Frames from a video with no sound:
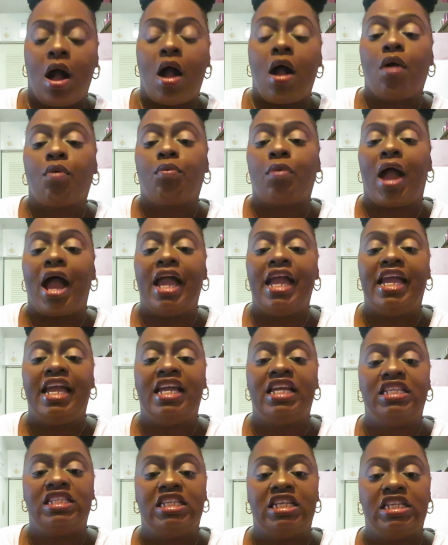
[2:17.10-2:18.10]
All right,
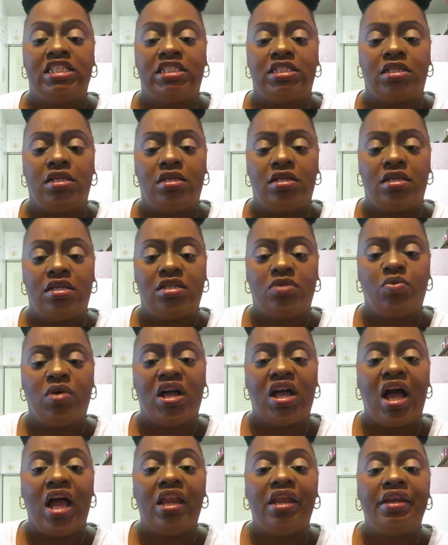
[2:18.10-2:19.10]
and this is,
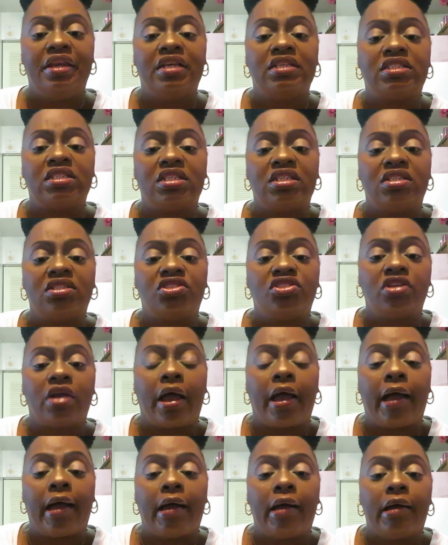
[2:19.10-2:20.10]
what color this is,
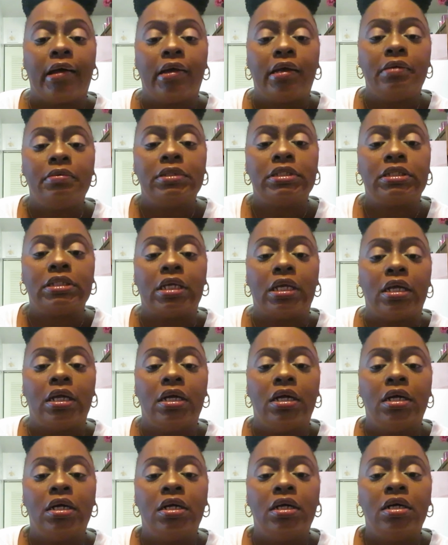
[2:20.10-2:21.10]
child? Let me see
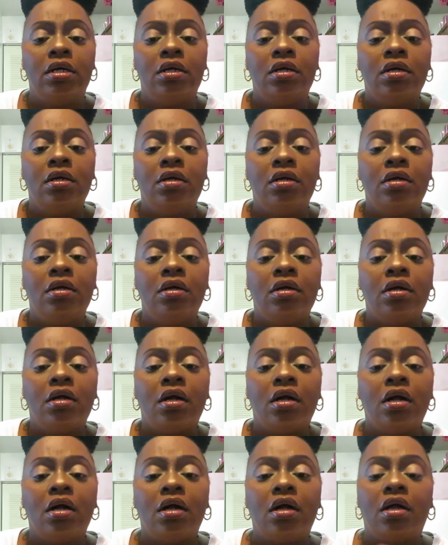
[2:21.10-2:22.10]

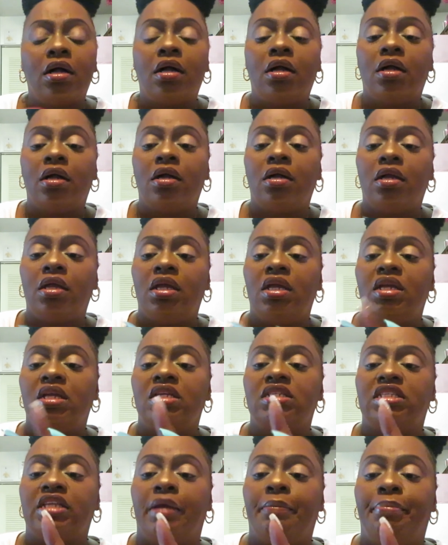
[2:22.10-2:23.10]
uh it
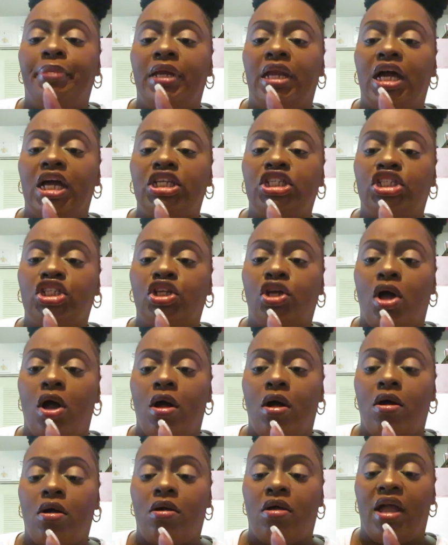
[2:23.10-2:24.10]
is a blush
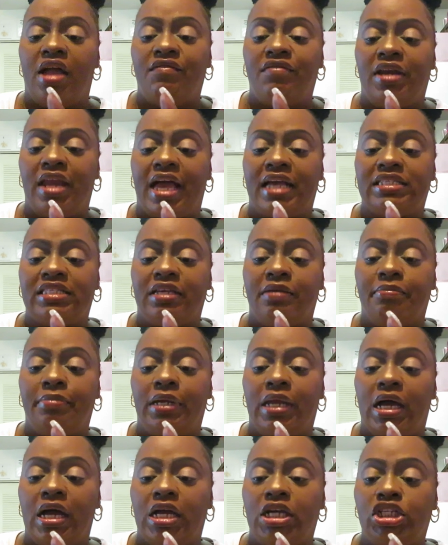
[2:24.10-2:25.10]
called everlasting
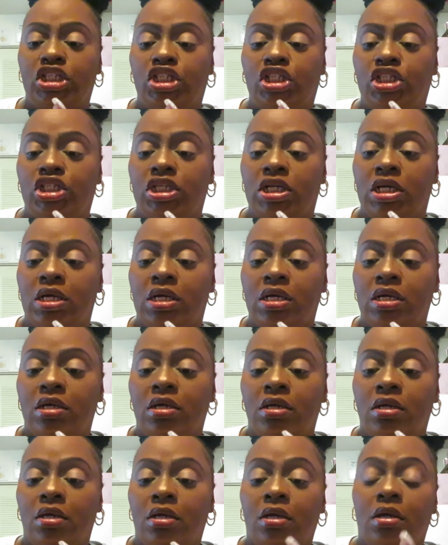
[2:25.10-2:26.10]
blush
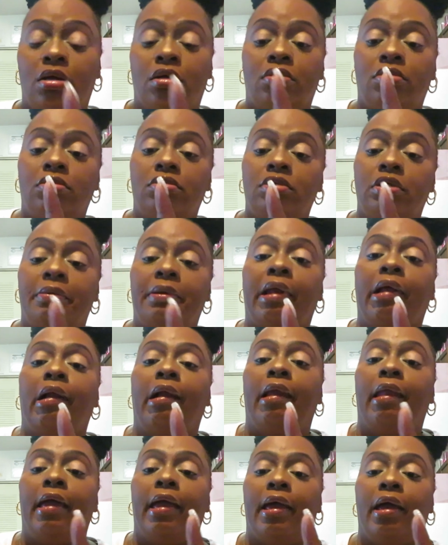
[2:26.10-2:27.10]
i don't know what
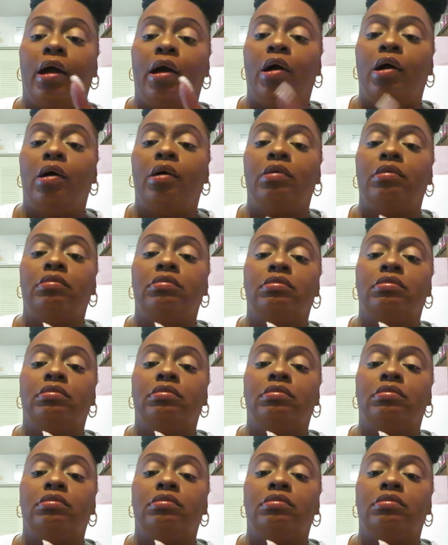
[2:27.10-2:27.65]
all that